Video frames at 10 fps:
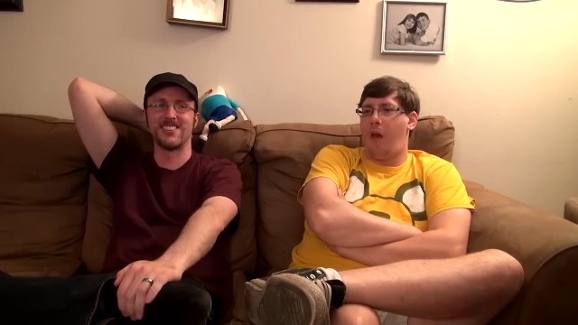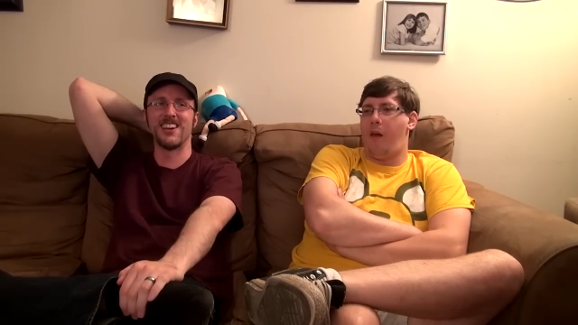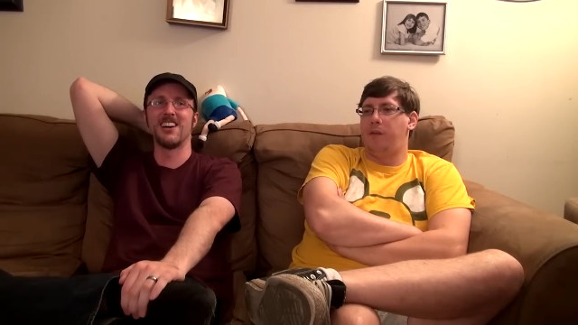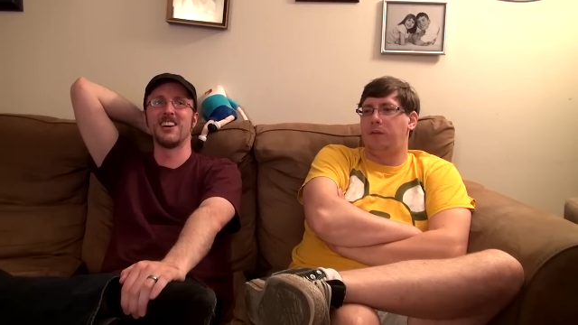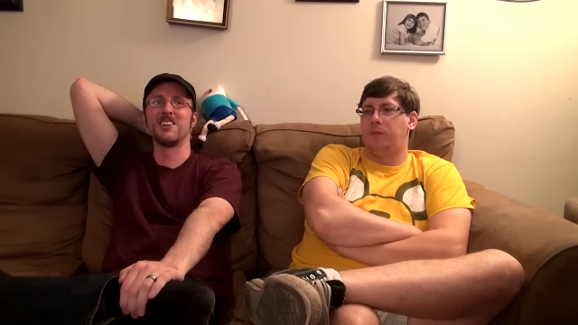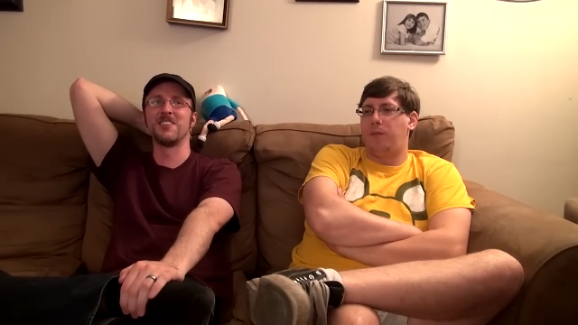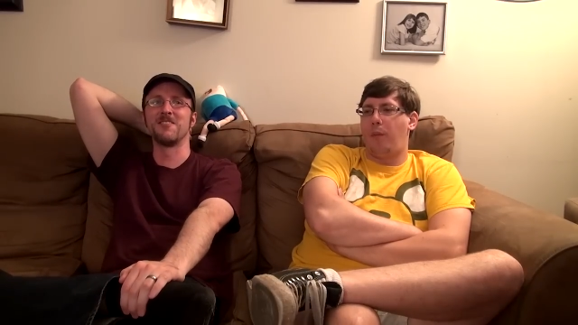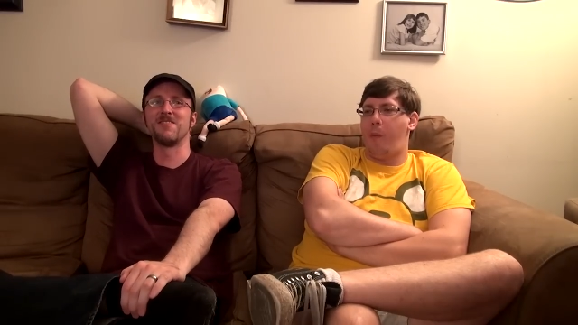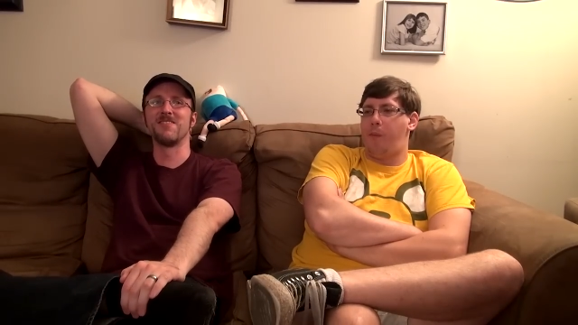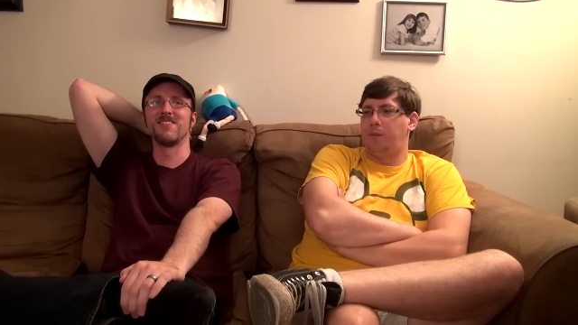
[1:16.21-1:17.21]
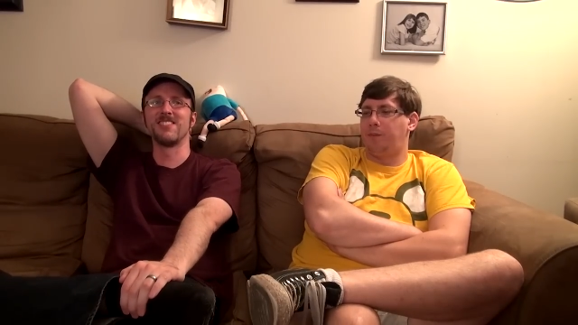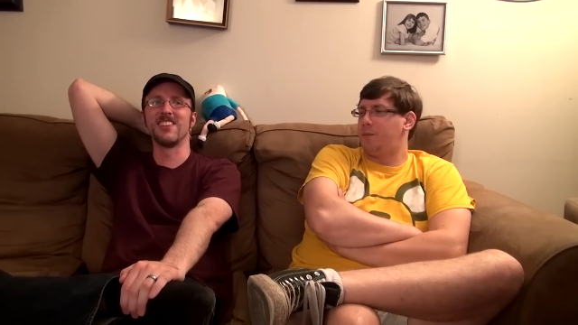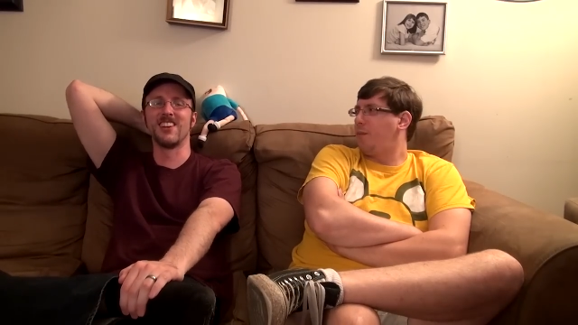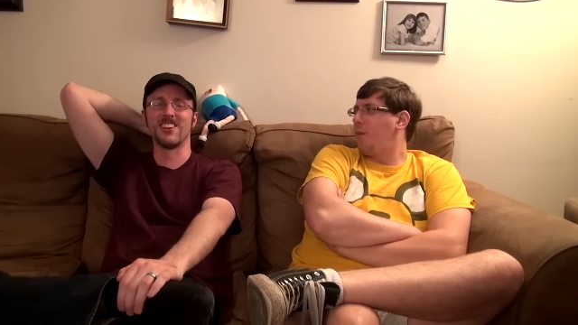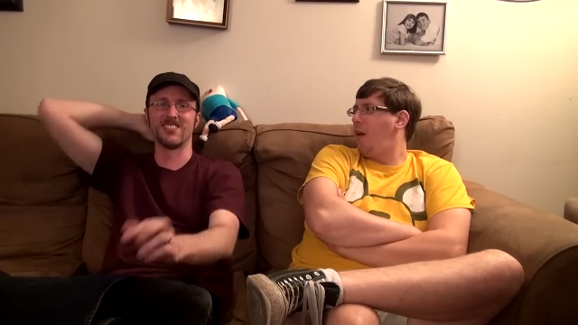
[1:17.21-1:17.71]
Speaker 1: Um,
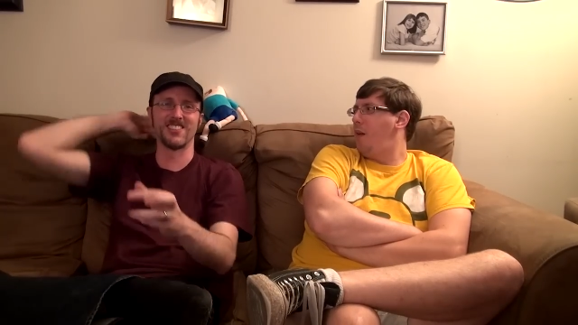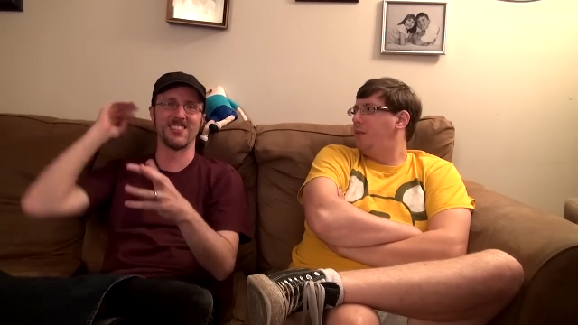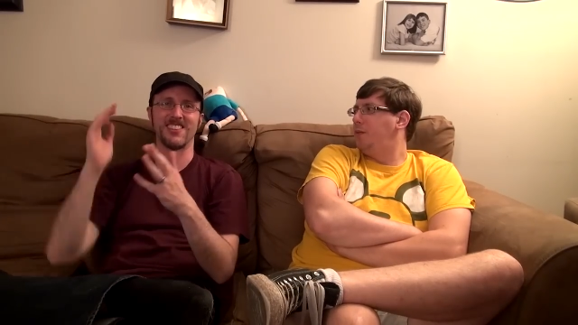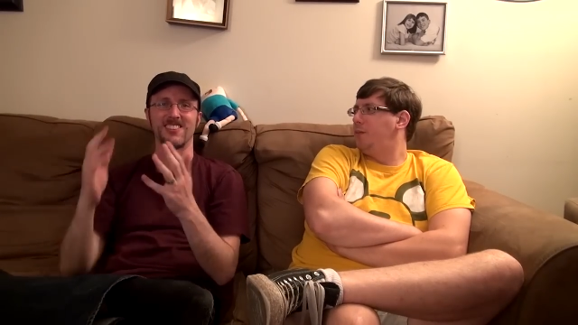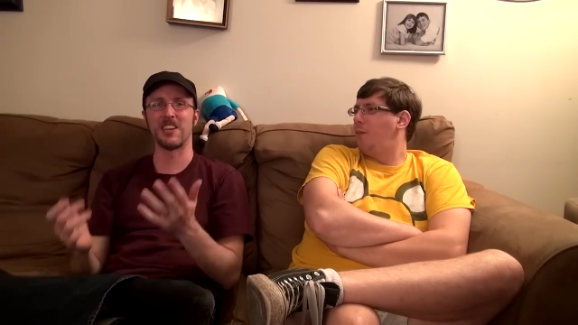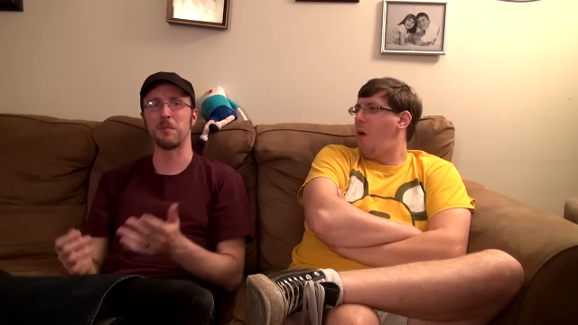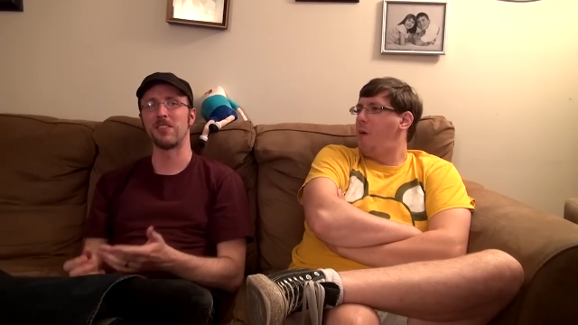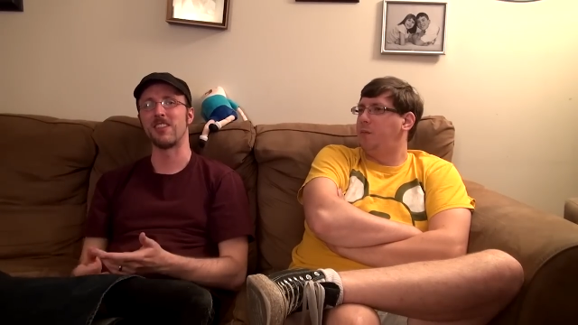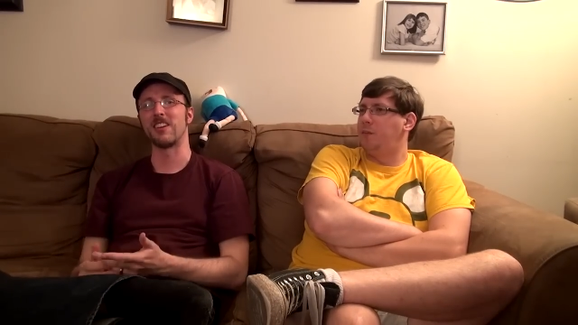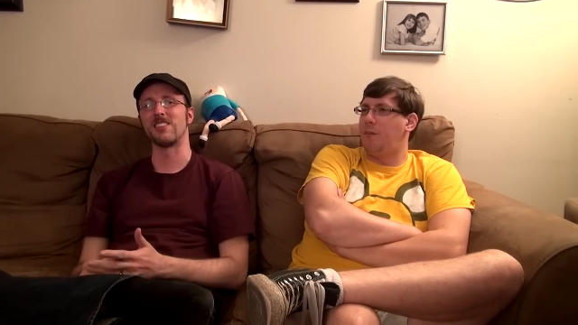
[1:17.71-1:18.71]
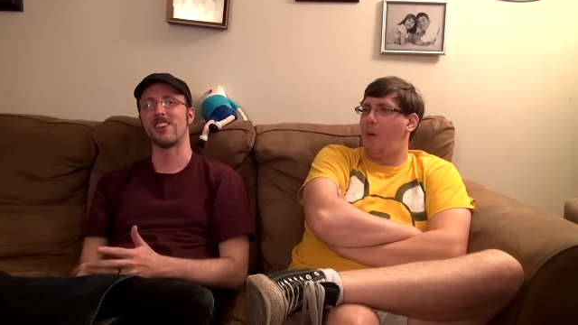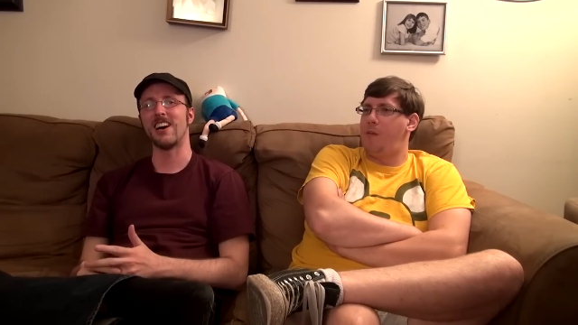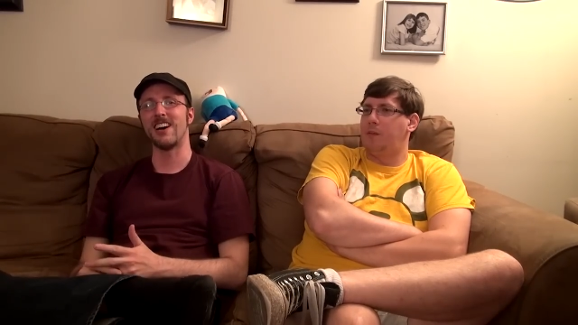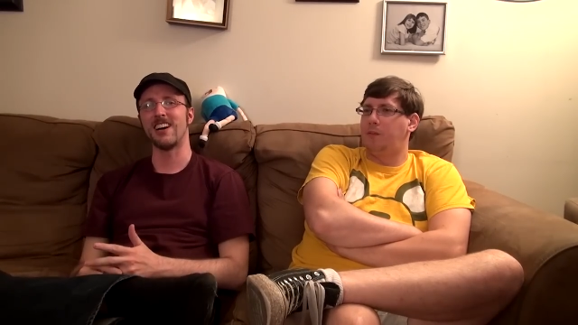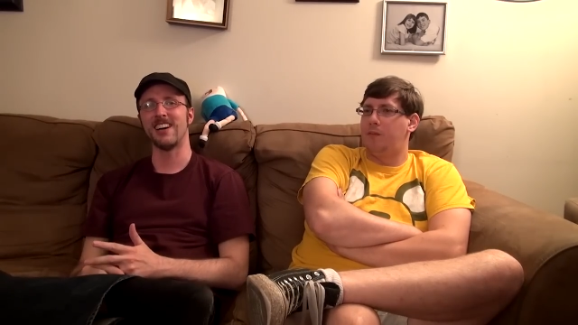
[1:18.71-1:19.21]
you know, just in the scheme of things.
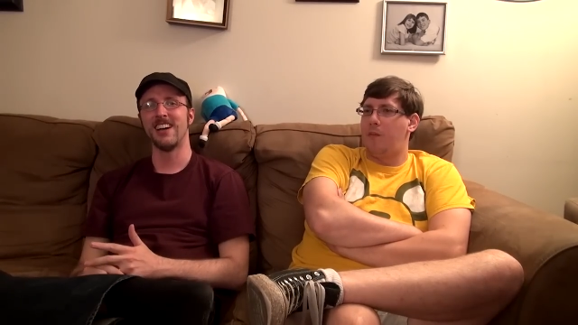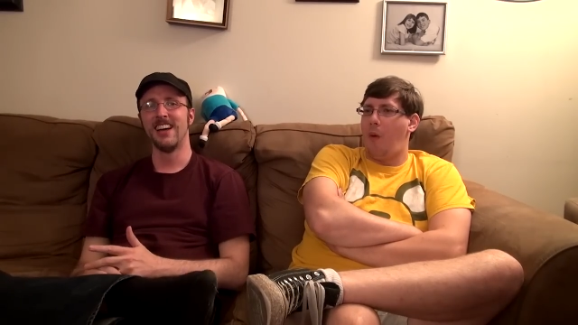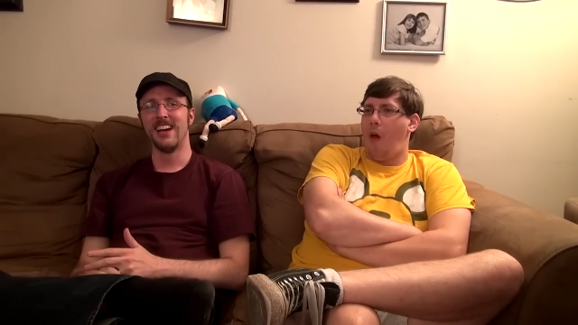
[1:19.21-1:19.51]
Uh,